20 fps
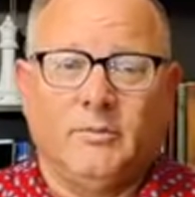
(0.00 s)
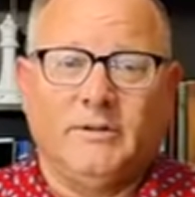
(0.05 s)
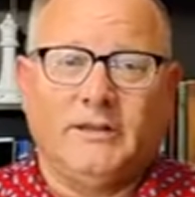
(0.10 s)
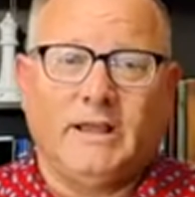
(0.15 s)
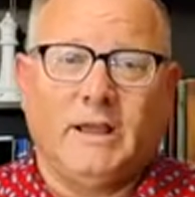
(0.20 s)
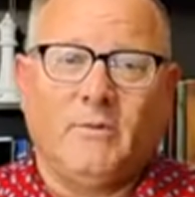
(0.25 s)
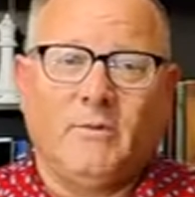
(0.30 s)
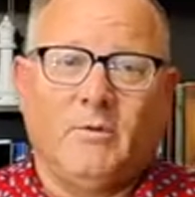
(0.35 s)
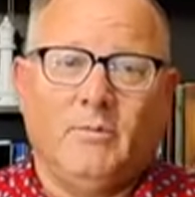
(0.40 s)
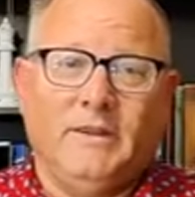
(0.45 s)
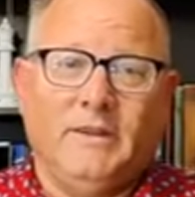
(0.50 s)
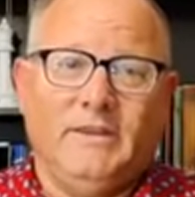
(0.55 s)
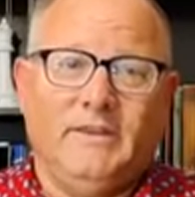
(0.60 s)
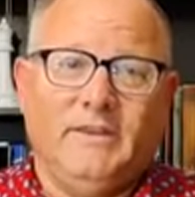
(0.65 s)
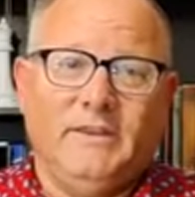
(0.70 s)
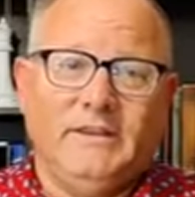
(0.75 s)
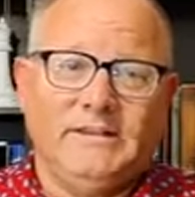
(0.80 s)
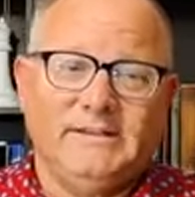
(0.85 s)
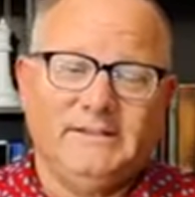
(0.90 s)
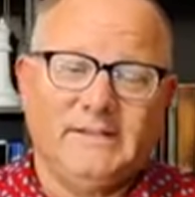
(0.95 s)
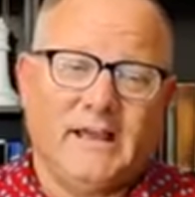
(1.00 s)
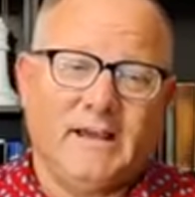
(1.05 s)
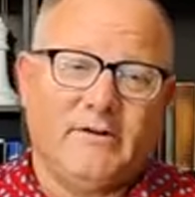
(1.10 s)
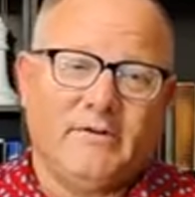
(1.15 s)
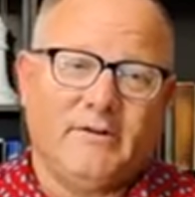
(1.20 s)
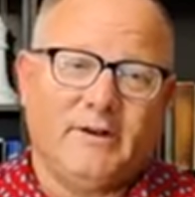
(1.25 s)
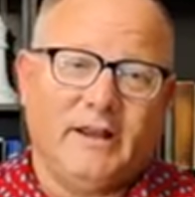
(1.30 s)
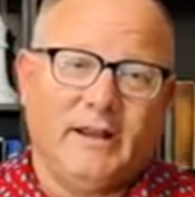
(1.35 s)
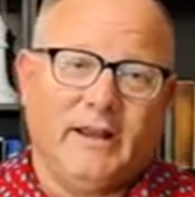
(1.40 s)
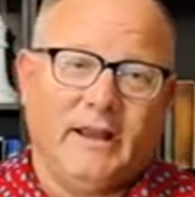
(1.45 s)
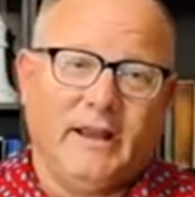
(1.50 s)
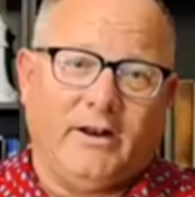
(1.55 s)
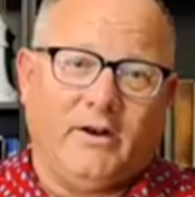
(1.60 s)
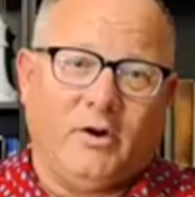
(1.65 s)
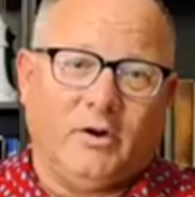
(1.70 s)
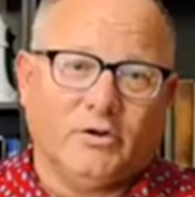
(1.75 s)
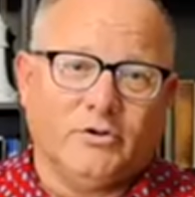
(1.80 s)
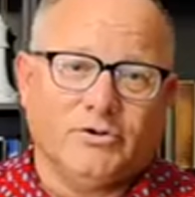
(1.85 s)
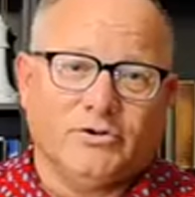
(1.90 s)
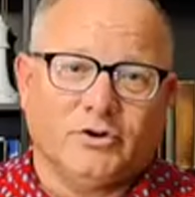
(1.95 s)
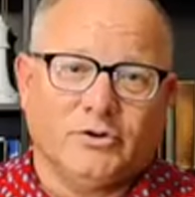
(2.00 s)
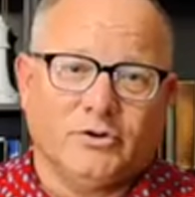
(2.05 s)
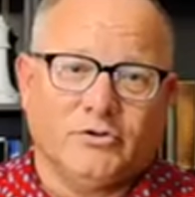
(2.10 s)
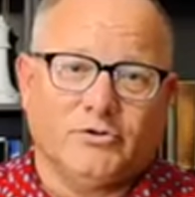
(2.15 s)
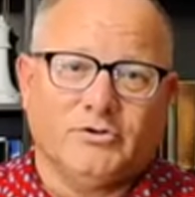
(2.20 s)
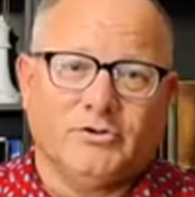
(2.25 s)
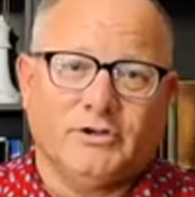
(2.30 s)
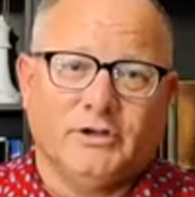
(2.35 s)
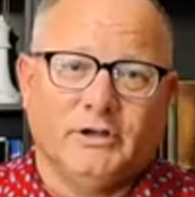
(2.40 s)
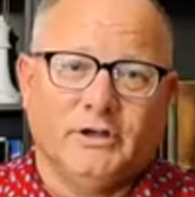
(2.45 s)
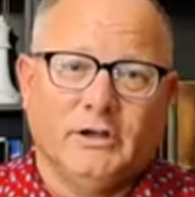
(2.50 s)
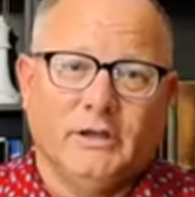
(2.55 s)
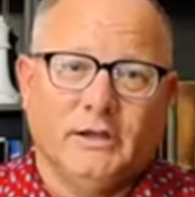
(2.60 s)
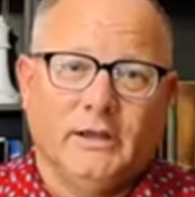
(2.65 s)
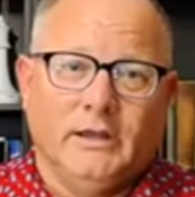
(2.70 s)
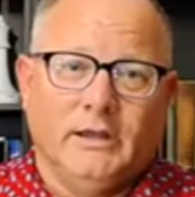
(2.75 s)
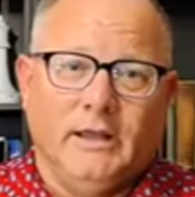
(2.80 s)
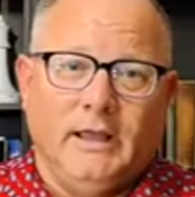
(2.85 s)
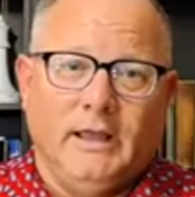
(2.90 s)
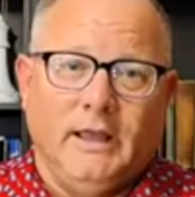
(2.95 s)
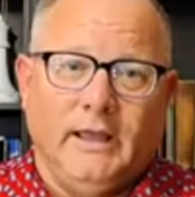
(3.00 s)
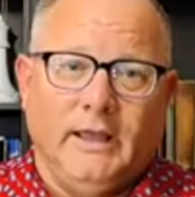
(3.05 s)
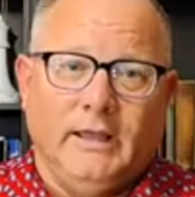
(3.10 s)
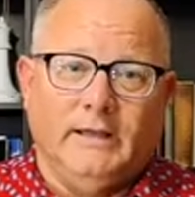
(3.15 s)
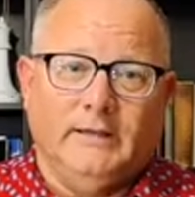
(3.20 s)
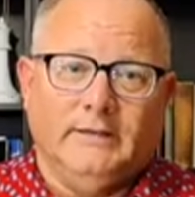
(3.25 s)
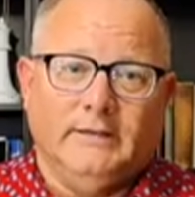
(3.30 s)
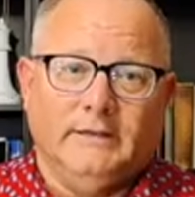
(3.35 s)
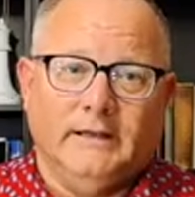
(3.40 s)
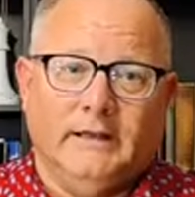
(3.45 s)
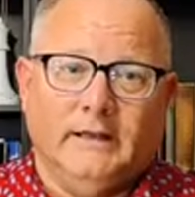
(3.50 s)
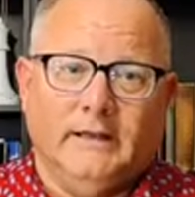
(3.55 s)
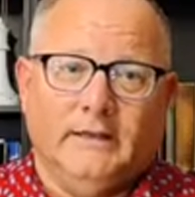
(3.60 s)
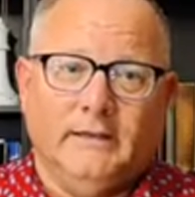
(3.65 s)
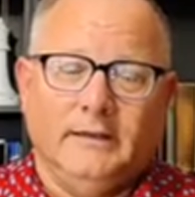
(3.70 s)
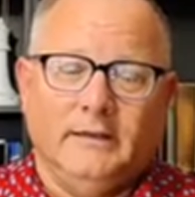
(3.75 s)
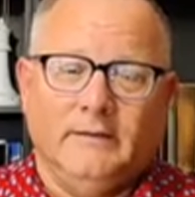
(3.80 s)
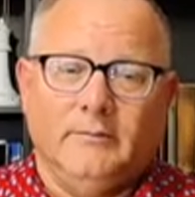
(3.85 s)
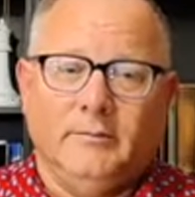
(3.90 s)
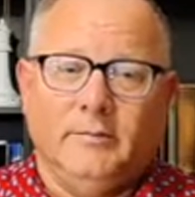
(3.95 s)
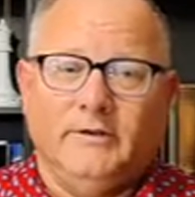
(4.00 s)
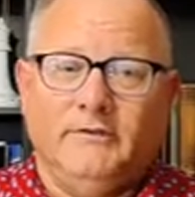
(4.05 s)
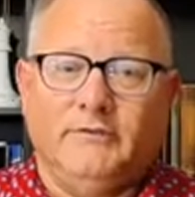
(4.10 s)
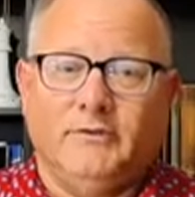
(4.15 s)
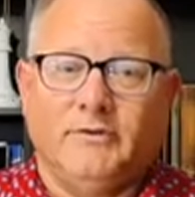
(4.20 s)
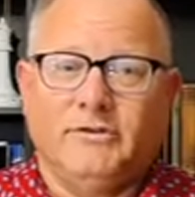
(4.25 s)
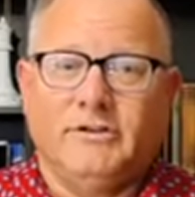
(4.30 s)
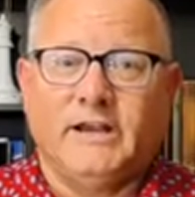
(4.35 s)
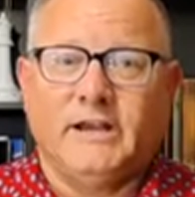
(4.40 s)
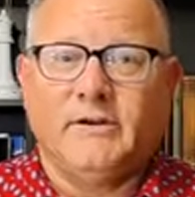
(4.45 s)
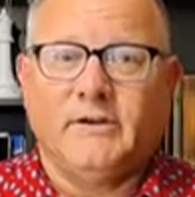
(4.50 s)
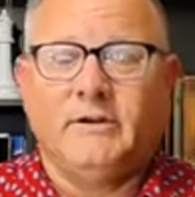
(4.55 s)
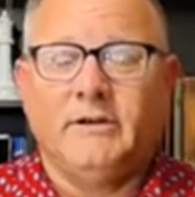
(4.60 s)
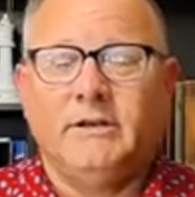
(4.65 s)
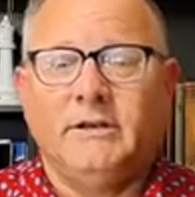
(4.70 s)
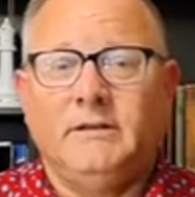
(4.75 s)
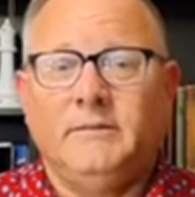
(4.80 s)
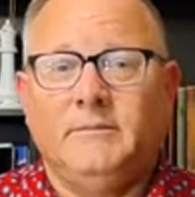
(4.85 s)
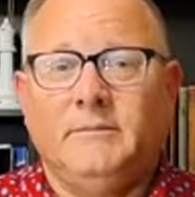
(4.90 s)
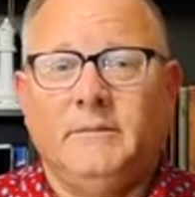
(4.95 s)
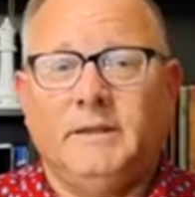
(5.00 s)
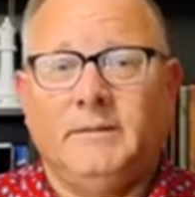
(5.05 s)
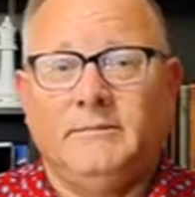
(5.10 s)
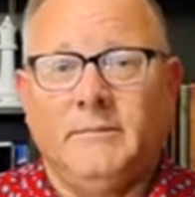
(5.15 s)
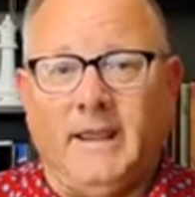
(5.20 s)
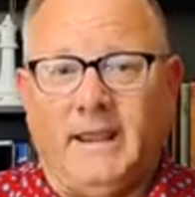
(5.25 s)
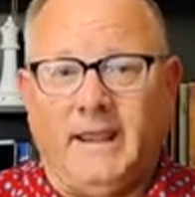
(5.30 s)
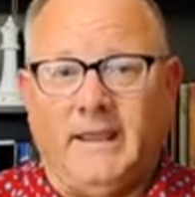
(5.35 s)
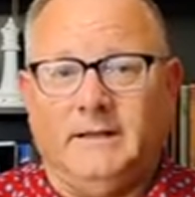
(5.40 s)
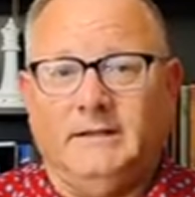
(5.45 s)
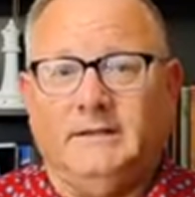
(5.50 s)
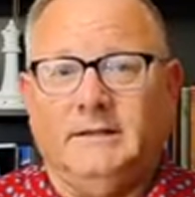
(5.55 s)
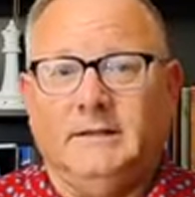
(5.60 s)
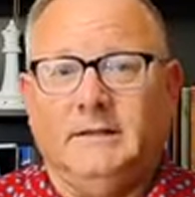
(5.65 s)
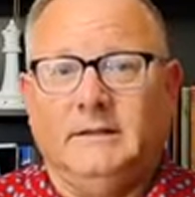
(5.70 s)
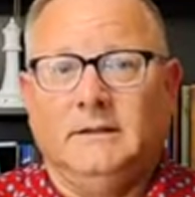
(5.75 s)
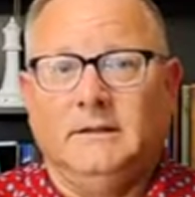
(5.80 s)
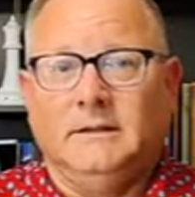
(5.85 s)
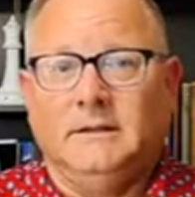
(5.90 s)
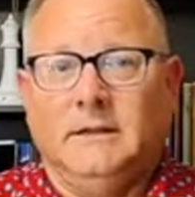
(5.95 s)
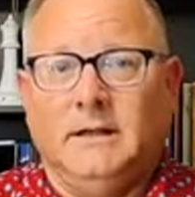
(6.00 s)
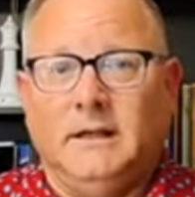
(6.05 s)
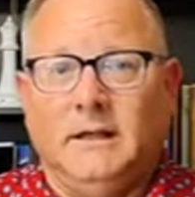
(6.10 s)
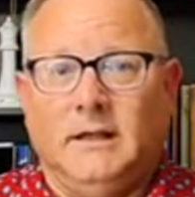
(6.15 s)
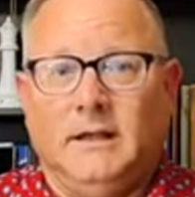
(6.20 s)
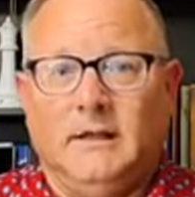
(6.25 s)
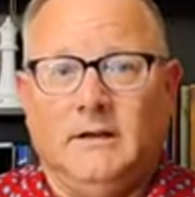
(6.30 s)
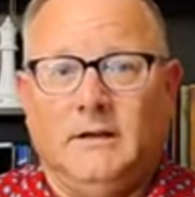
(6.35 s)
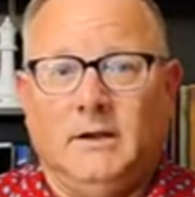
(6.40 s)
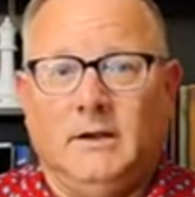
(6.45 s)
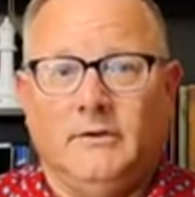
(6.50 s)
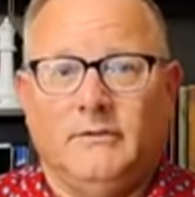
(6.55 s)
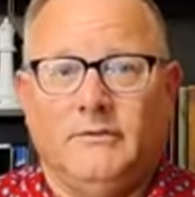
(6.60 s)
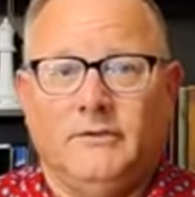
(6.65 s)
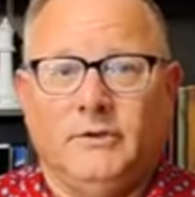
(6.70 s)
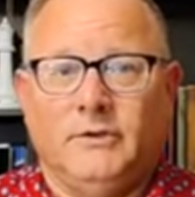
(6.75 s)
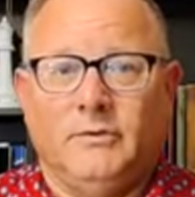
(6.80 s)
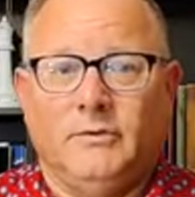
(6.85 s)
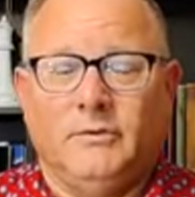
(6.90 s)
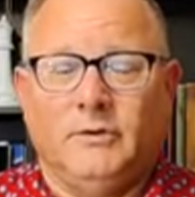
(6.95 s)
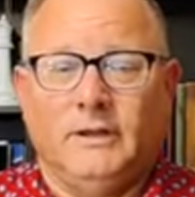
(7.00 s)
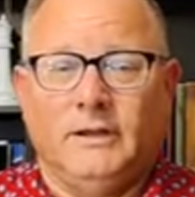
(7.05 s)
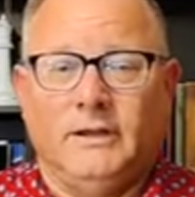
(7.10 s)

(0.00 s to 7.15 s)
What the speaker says: But that will be this Saturday at our church, and it'll be for Taryn McMahon, our funeral.